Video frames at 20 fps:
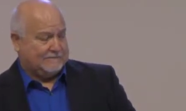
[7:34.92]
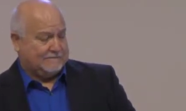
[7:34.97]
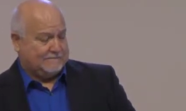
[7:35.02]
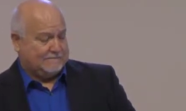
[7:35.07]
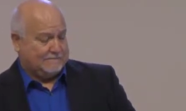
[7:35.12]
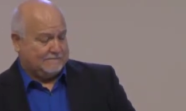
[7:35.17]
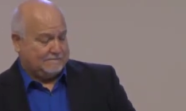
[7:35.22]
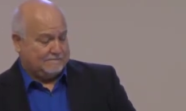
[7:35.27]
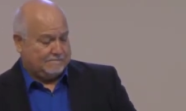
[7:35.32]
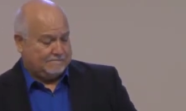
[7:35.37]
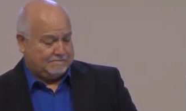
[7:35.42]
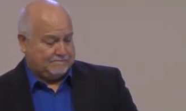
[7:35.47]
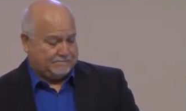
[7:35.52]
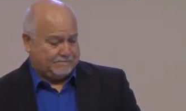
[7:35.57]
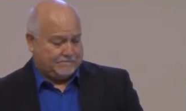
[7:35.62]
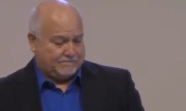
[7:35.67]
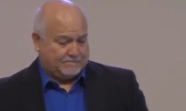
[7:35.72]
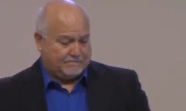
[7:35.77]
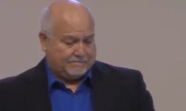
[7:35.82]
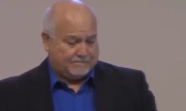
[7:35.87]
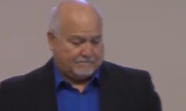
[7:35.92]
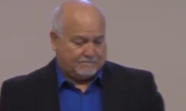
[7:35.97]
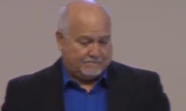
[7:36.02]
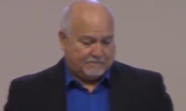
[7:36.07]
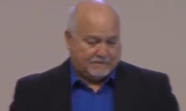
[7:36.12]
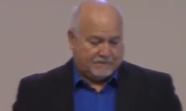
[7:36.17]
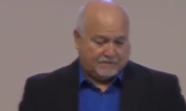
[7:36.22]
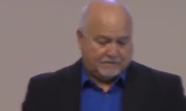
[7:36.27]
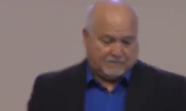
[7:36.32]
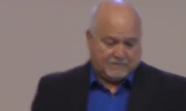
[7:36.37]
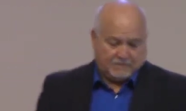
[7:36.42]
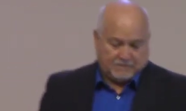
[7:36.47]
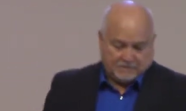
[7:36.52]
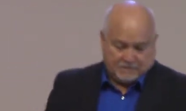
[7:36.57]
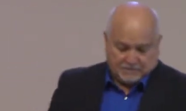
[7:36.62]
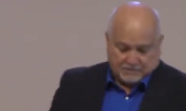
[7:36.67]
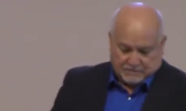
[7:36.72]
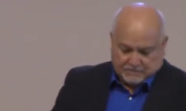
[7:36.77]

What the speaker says: [no speech]